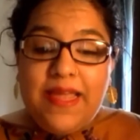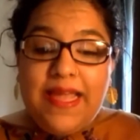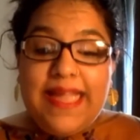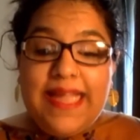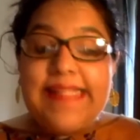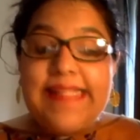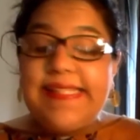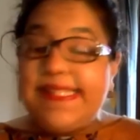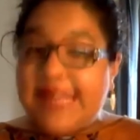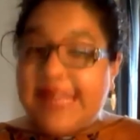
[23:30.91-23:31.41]

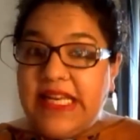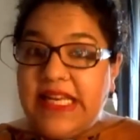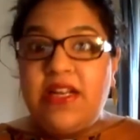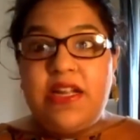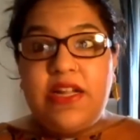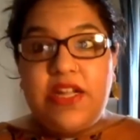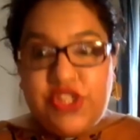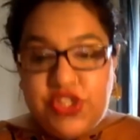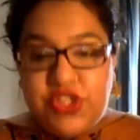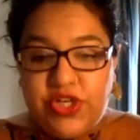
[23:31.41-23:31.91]
It's still
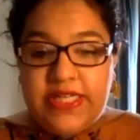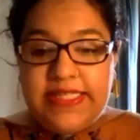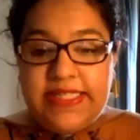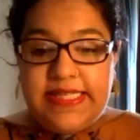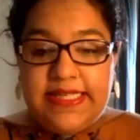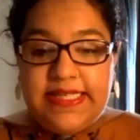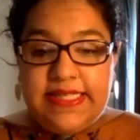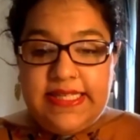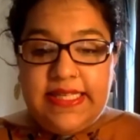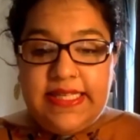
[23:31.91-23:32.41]

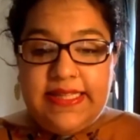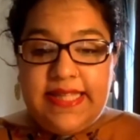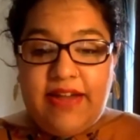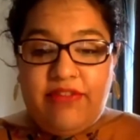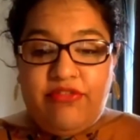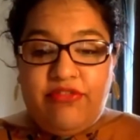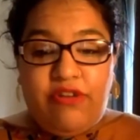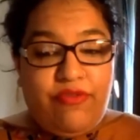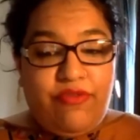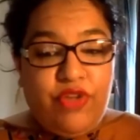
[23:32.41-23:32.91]
asserted
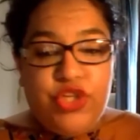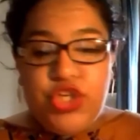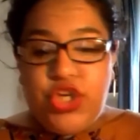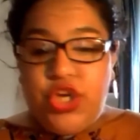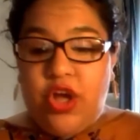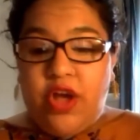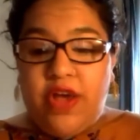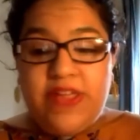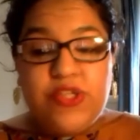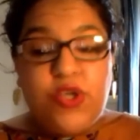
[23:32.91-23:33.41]
that refugee
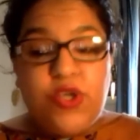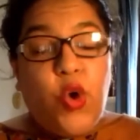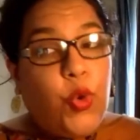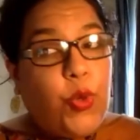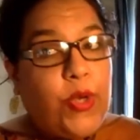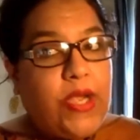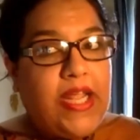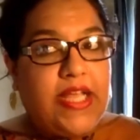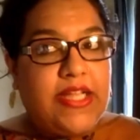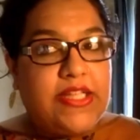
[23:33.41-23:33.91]
law is
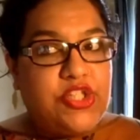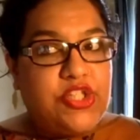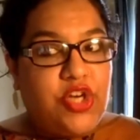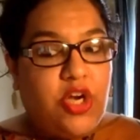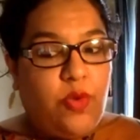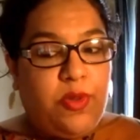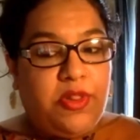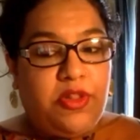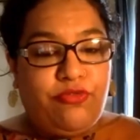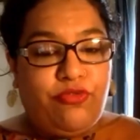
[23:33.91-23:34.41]
only
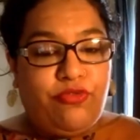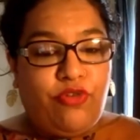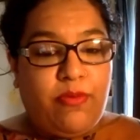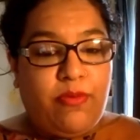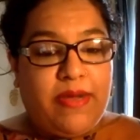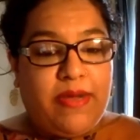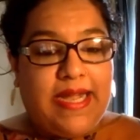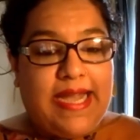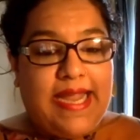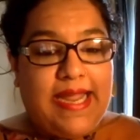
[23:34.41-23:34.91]
concerned with the
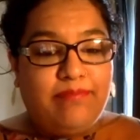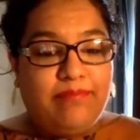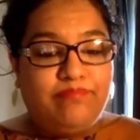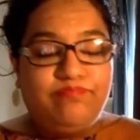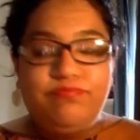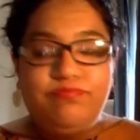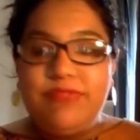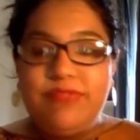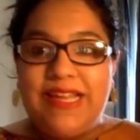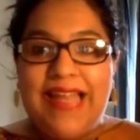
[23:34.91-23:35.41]
former claim,
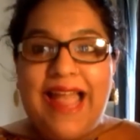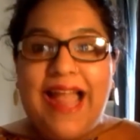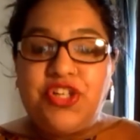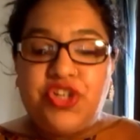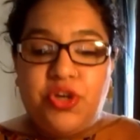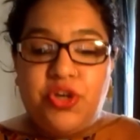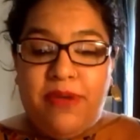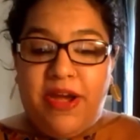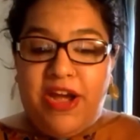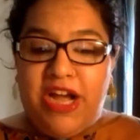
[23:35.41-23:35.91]
the
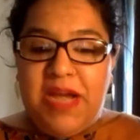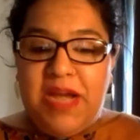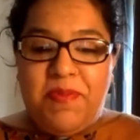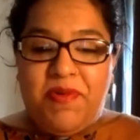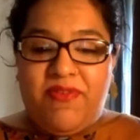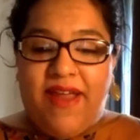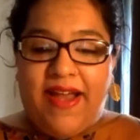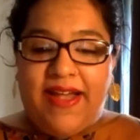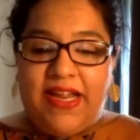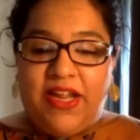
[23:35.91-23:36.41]
latter merely
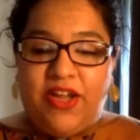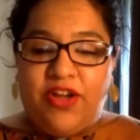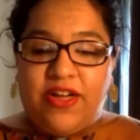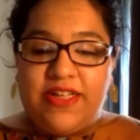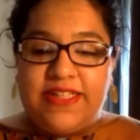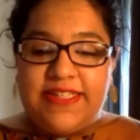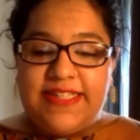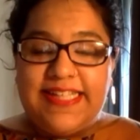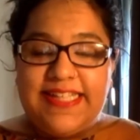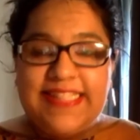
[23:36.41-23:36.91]
providing
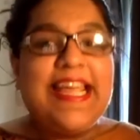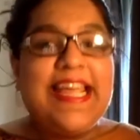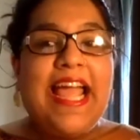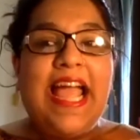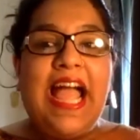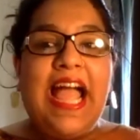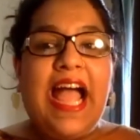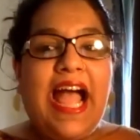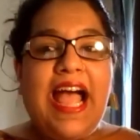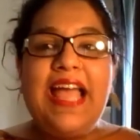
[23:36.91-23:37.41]
context.
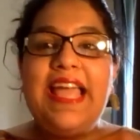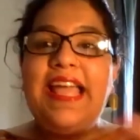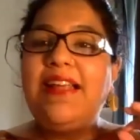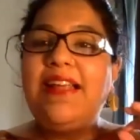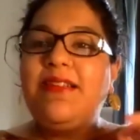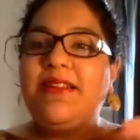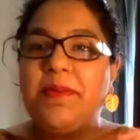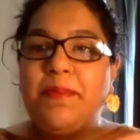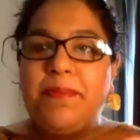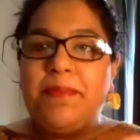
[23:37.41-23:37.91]
I
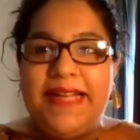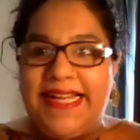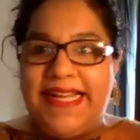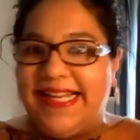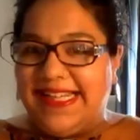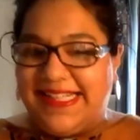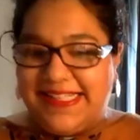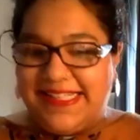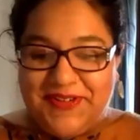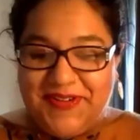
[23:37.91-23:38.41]

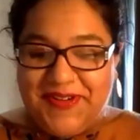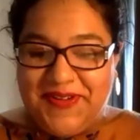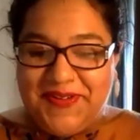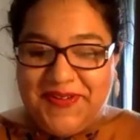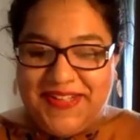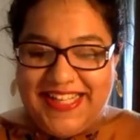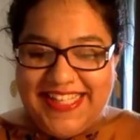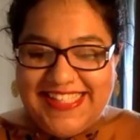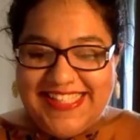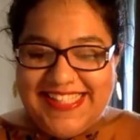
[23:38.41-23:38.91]
completely disagree
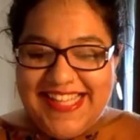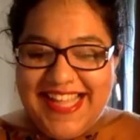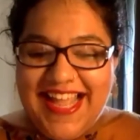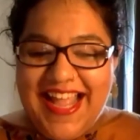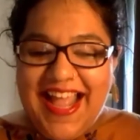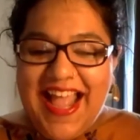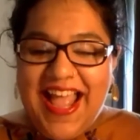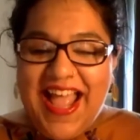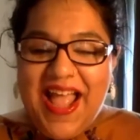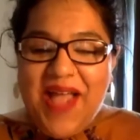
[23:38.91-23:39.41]
with this.
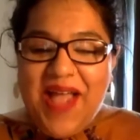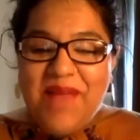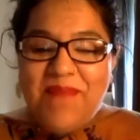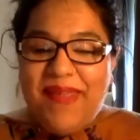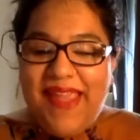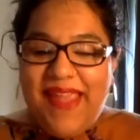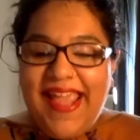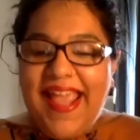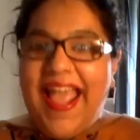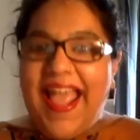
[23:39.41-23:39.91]

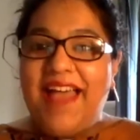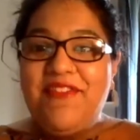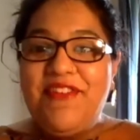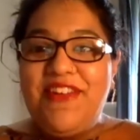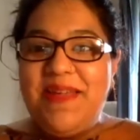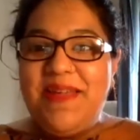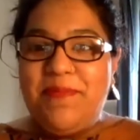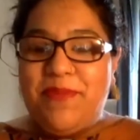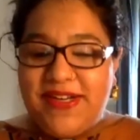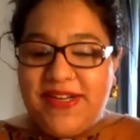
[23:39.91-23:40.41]
Being
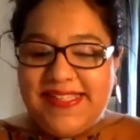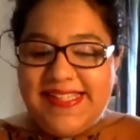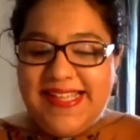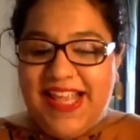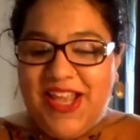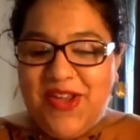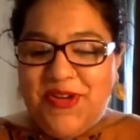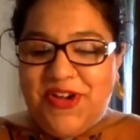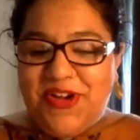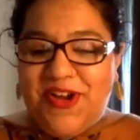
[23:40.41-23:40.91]
heavily
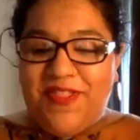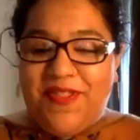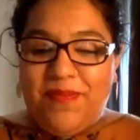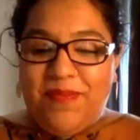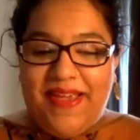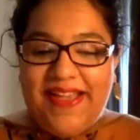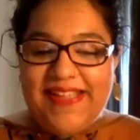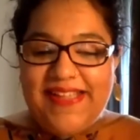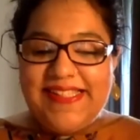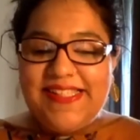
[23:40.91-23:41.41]
persecuted on the
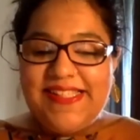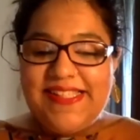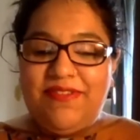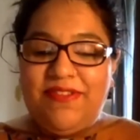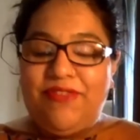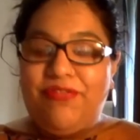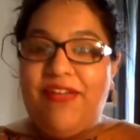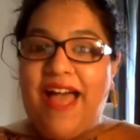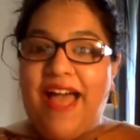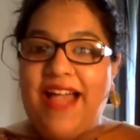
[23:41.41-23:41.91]
basis of
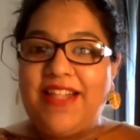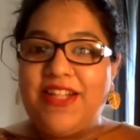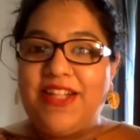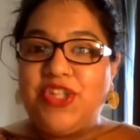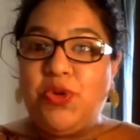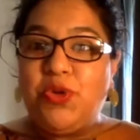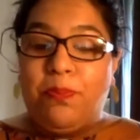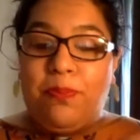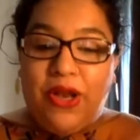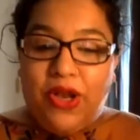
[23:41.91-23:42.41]
the fact that
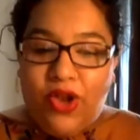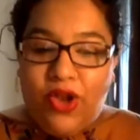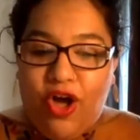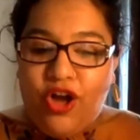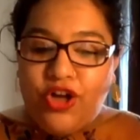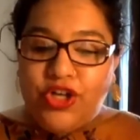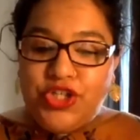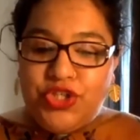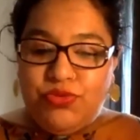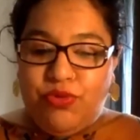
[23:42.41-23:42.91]
you
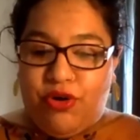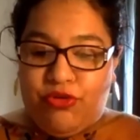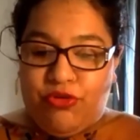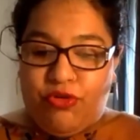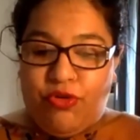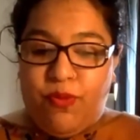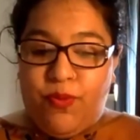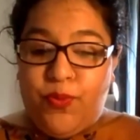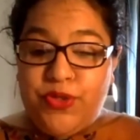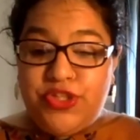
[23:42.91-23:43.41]
belong to a
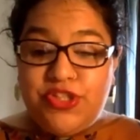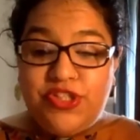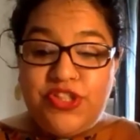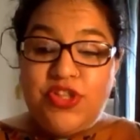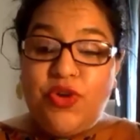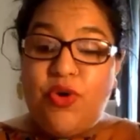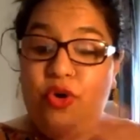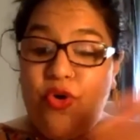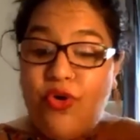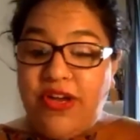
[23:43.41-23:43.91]
group, which is
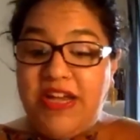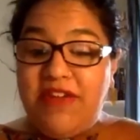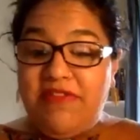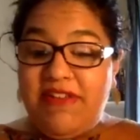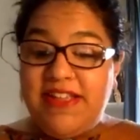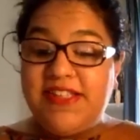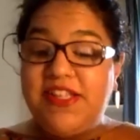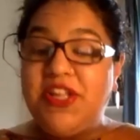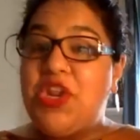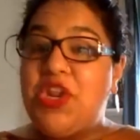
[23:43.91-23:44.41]
the only
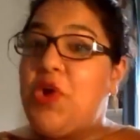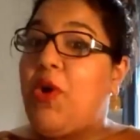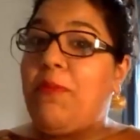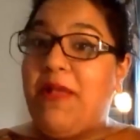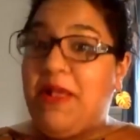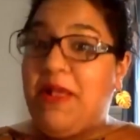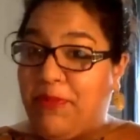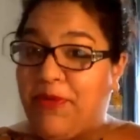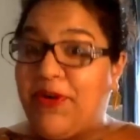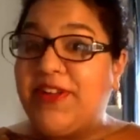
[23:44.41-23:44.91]
reason you are
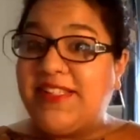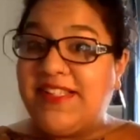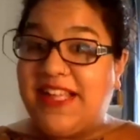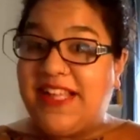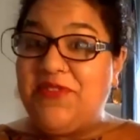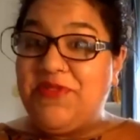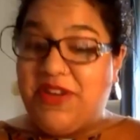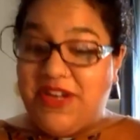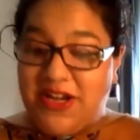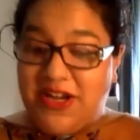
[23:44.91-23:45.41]
being
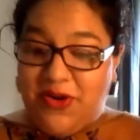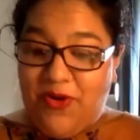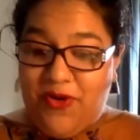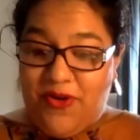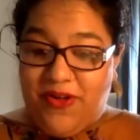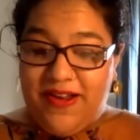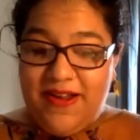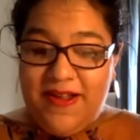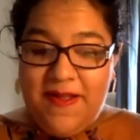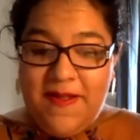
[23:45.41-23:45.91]
persecuted at
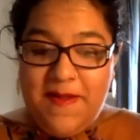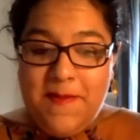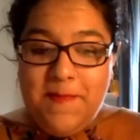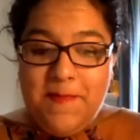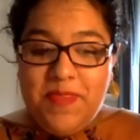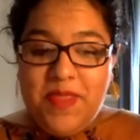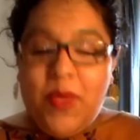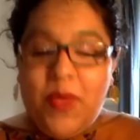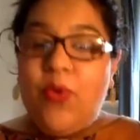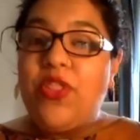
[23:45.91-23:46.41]
all,
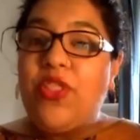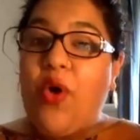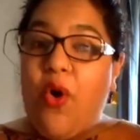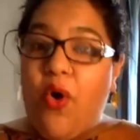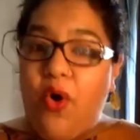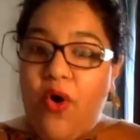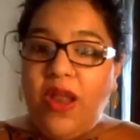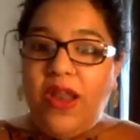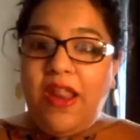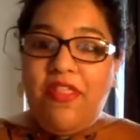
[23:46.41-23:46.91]
with
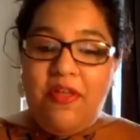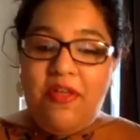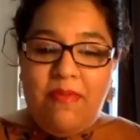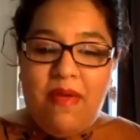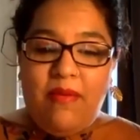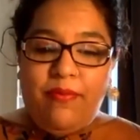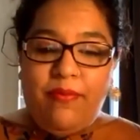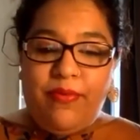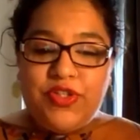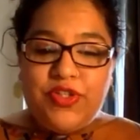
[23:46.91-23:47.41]
all of the
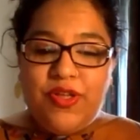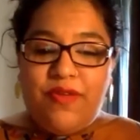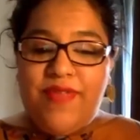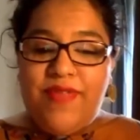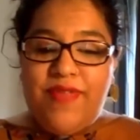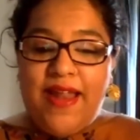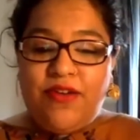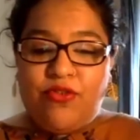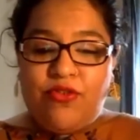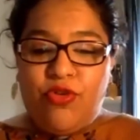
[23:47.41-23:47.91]
members of
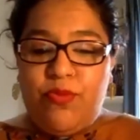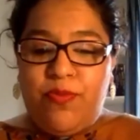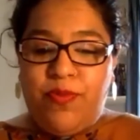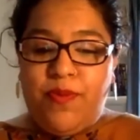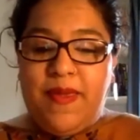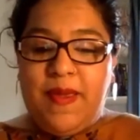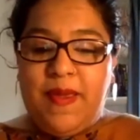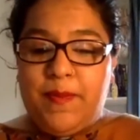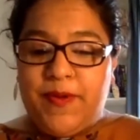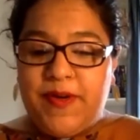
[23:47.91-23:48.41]
that group
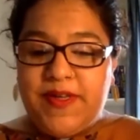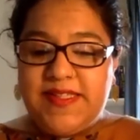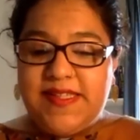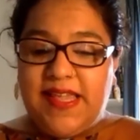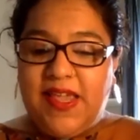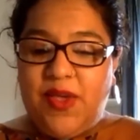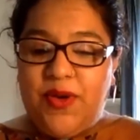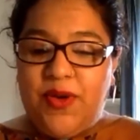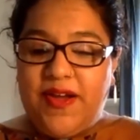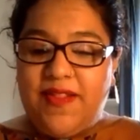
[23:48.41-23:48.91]
being
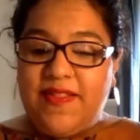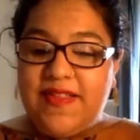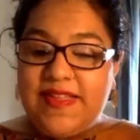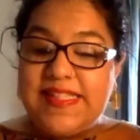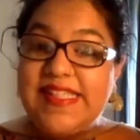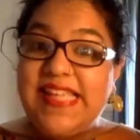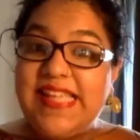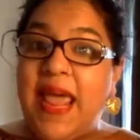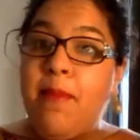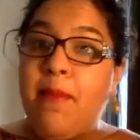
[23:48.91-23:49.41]
persecuted in the
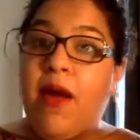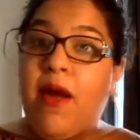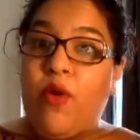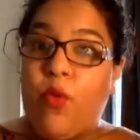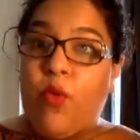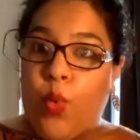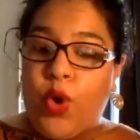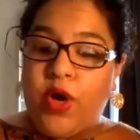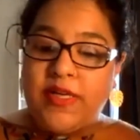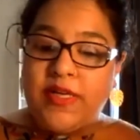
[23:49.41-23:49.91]
same or
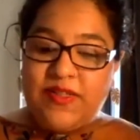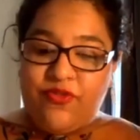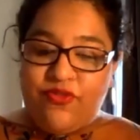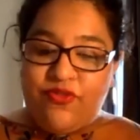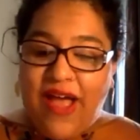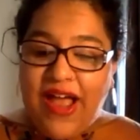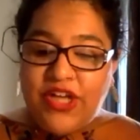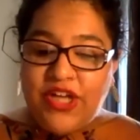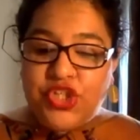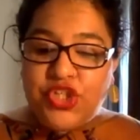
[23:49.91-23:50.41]
worse
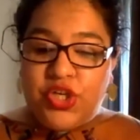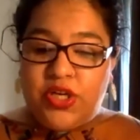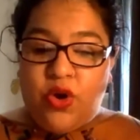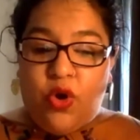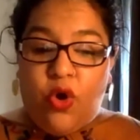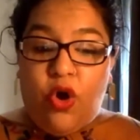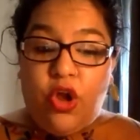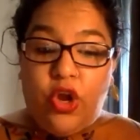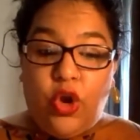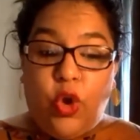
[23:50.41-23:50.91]
fashion
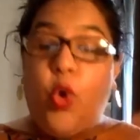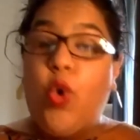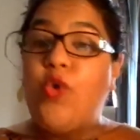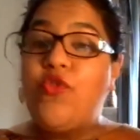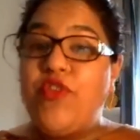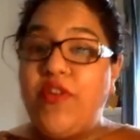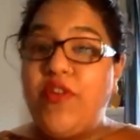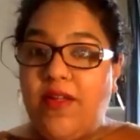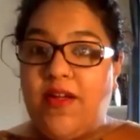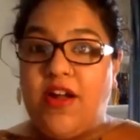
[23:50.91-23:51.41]
all
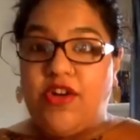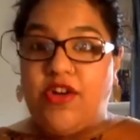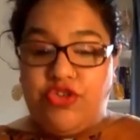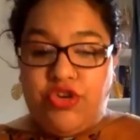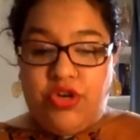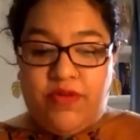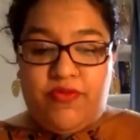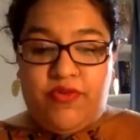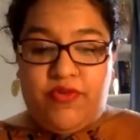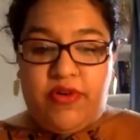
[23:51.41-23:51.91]
over the
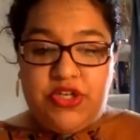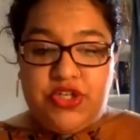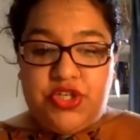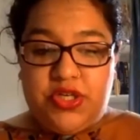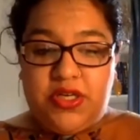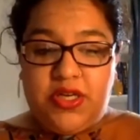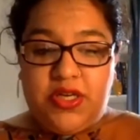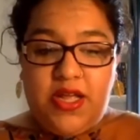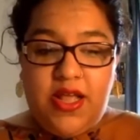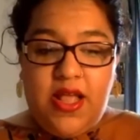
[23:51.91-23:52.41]
country of
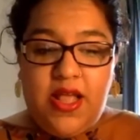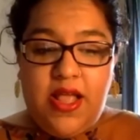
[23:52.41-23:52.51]
origin,